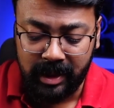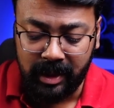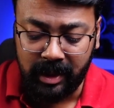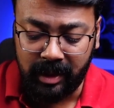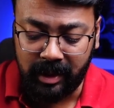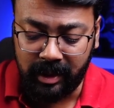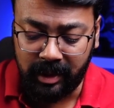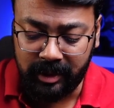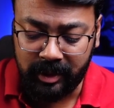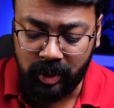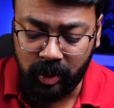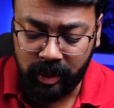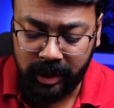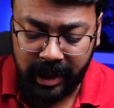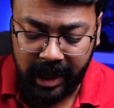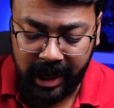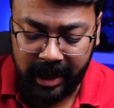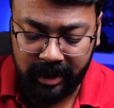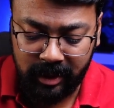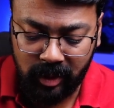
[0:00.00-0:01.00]
uh, you
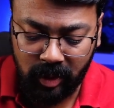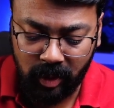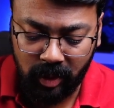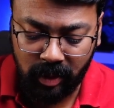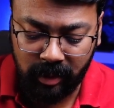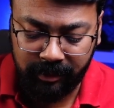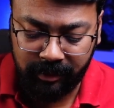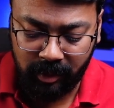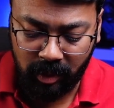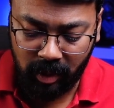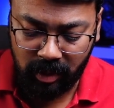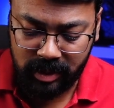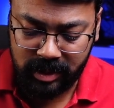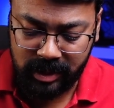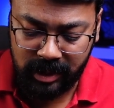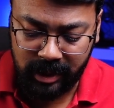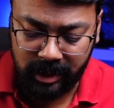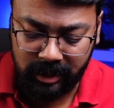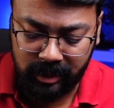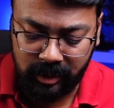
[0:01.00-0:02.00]
can go, of course,
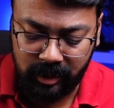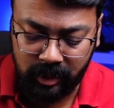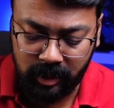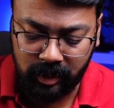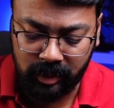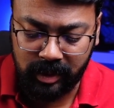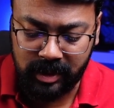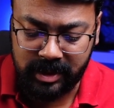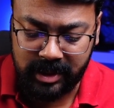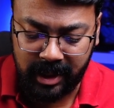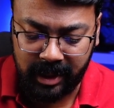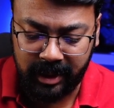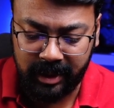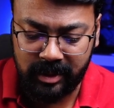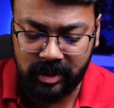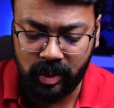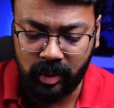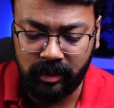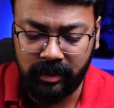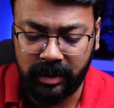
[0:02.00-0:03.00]
into the
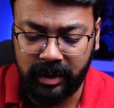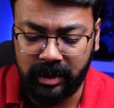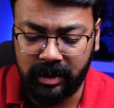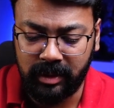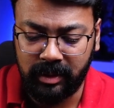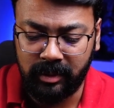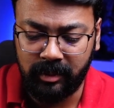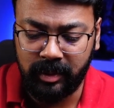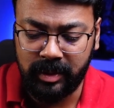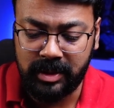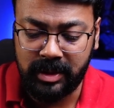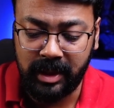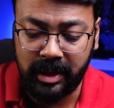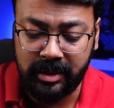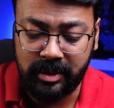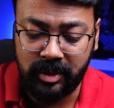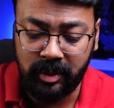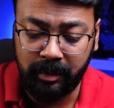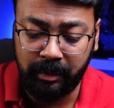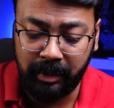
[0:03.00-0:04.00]
settings over here, which
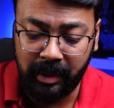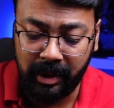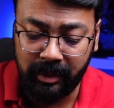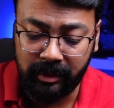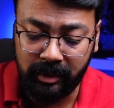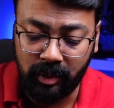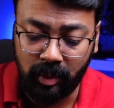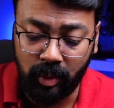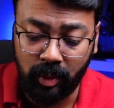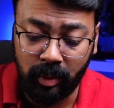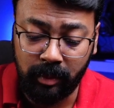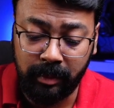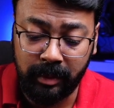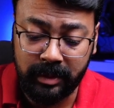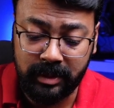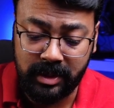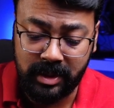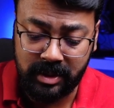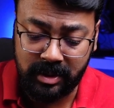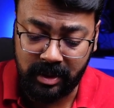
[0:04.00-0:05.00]
lets you play with a whole
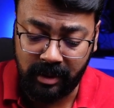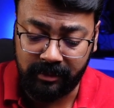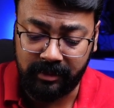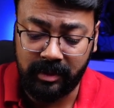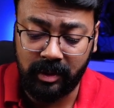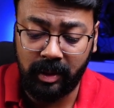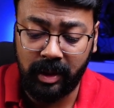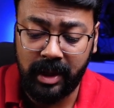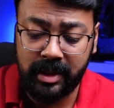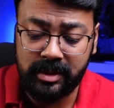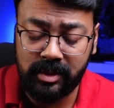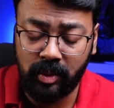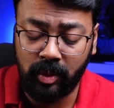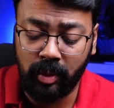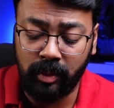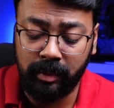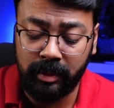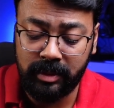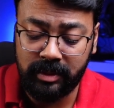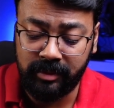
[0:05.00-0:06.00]
bunch of stuff. Now, it has a
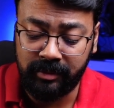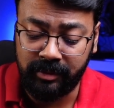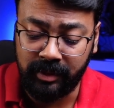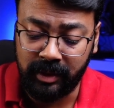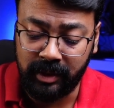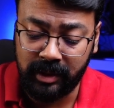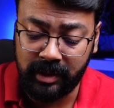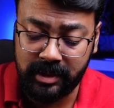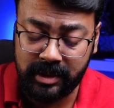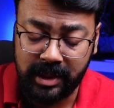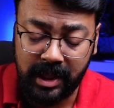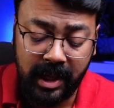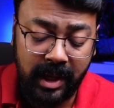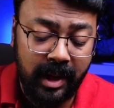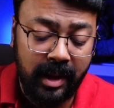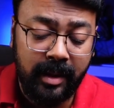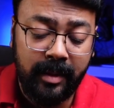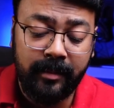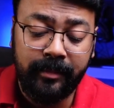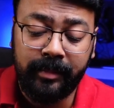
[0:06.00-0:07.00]
whole bunch of filters.
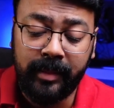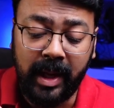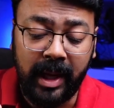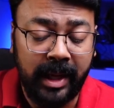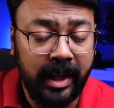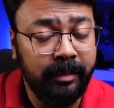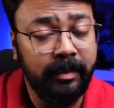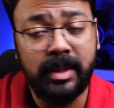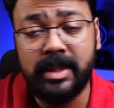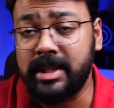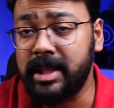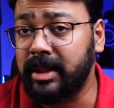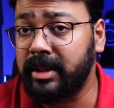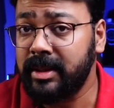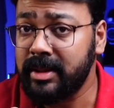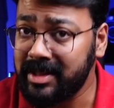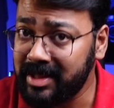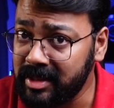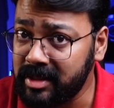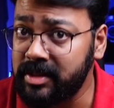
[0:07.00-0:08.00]
And I must say,
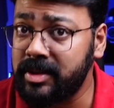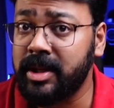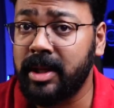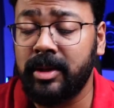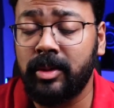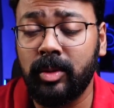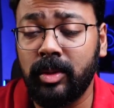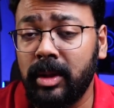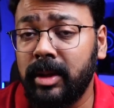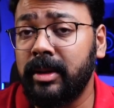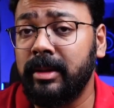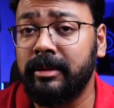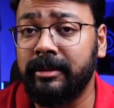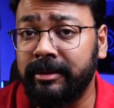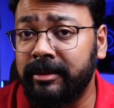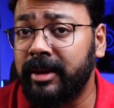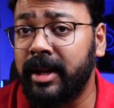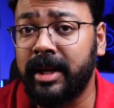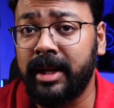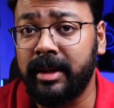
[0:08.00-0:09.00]
this is genuinely
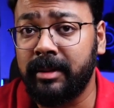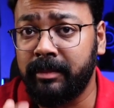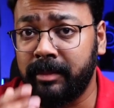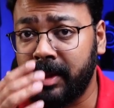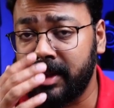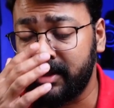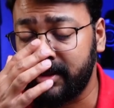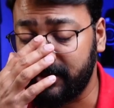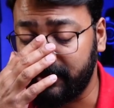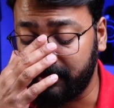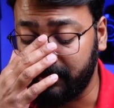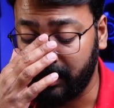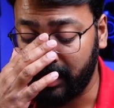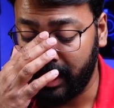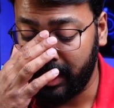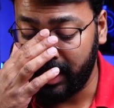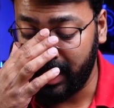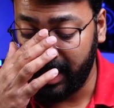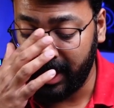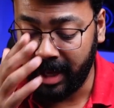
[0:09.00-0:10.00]
very impressive. But
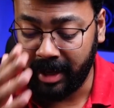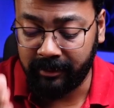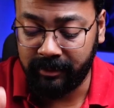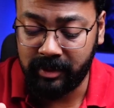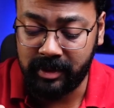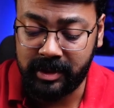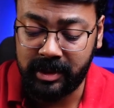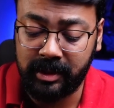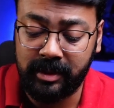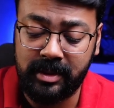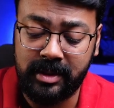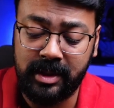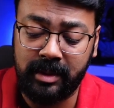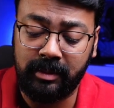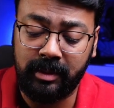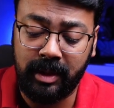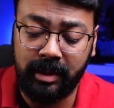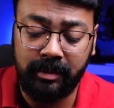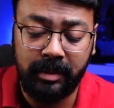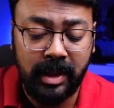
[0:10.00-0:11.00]
I, I have to say at the same
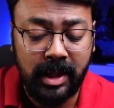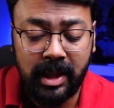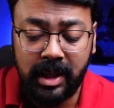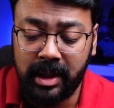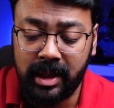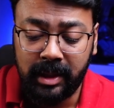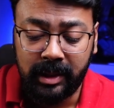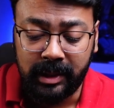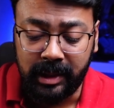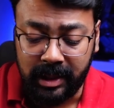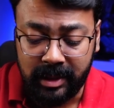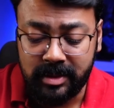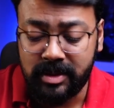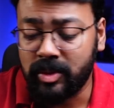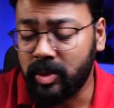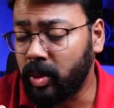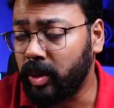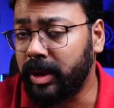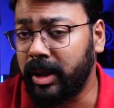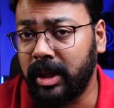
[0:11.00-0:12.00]
time, there is
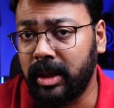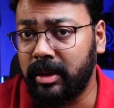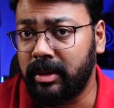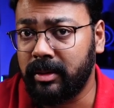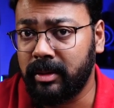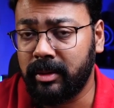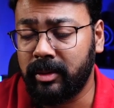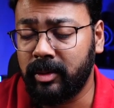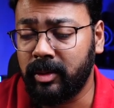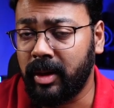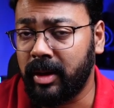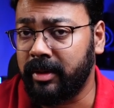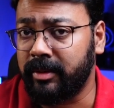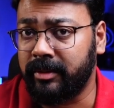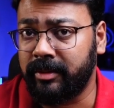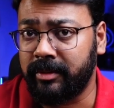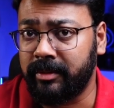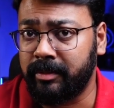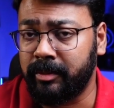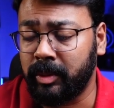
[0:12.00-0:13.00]
no need to
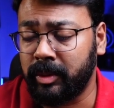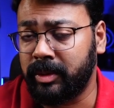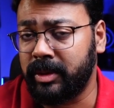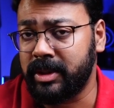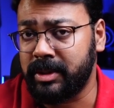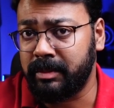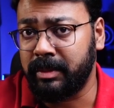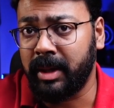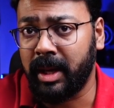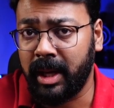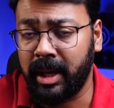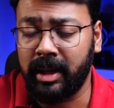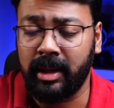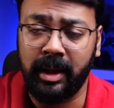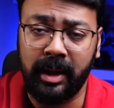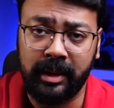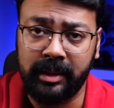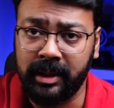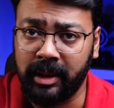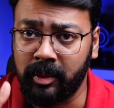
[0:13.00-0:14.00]
have put this behind
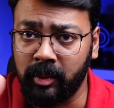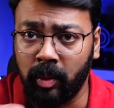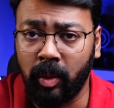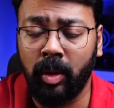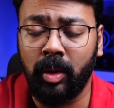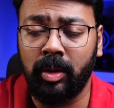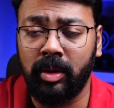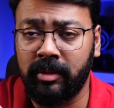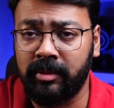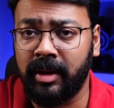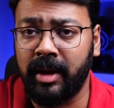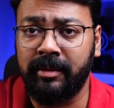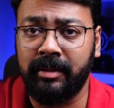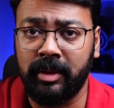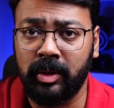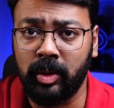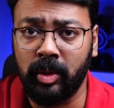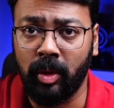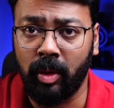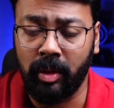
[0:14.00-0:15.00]
like that wall of
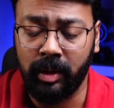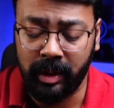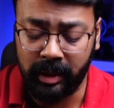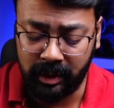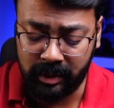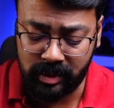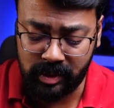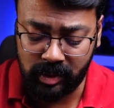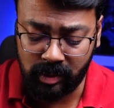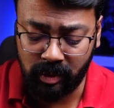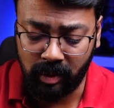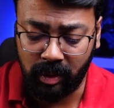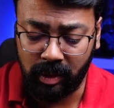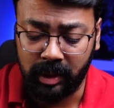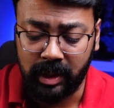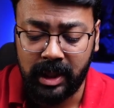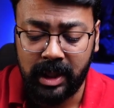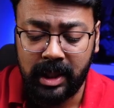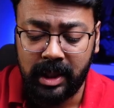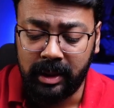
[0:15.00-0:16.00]
having to log in and so on.
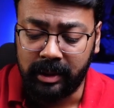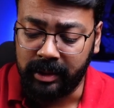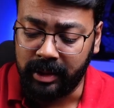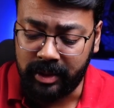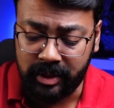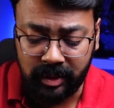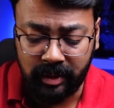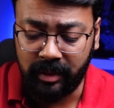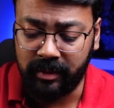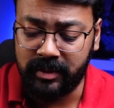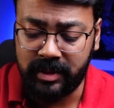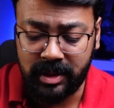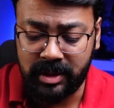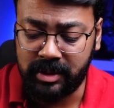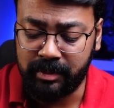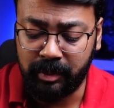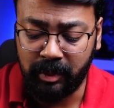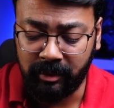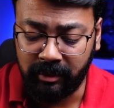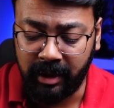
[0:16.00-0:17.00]
They should have
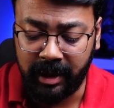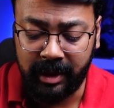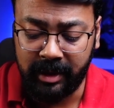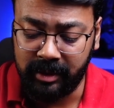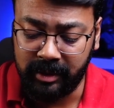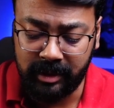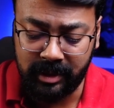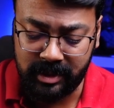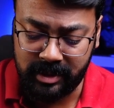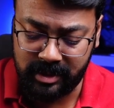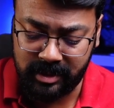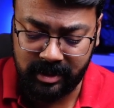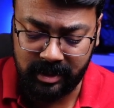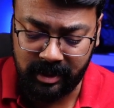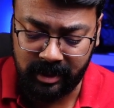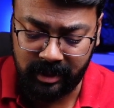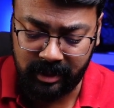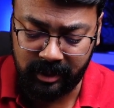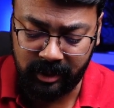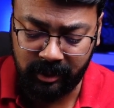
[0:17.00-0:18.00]
just provided this.
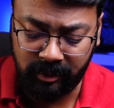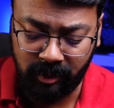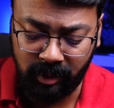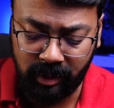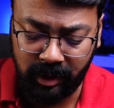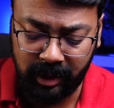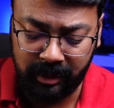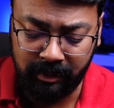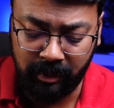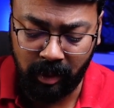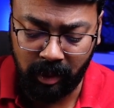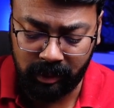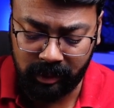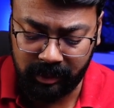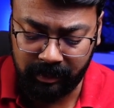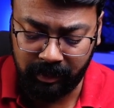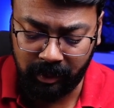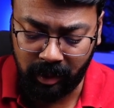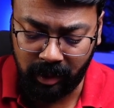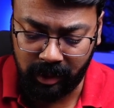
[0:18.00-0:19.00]
Uh, you've already bought
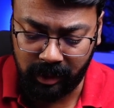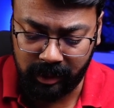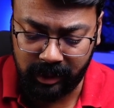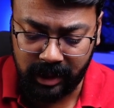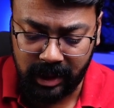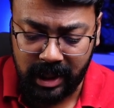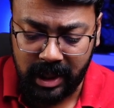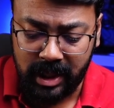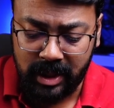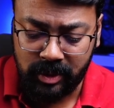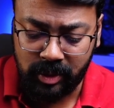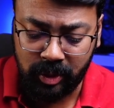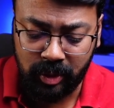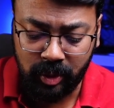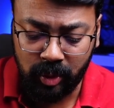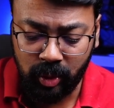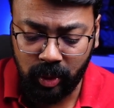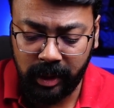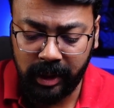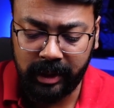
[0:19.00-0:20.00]
the product. So
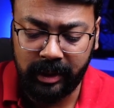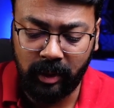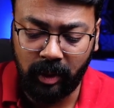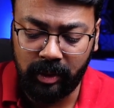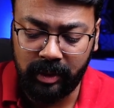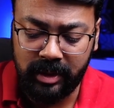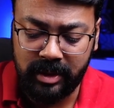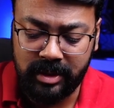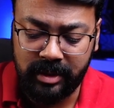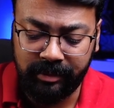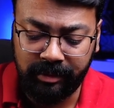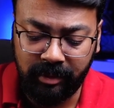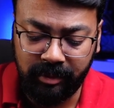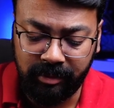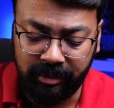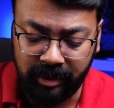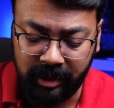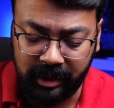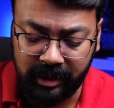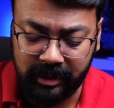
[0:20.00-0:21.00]
you do get all these different
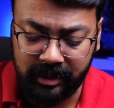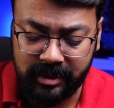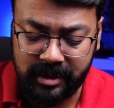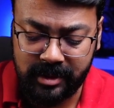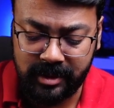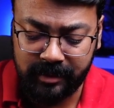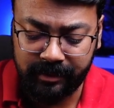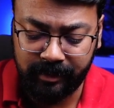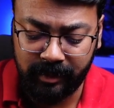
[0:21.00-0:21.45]
filters.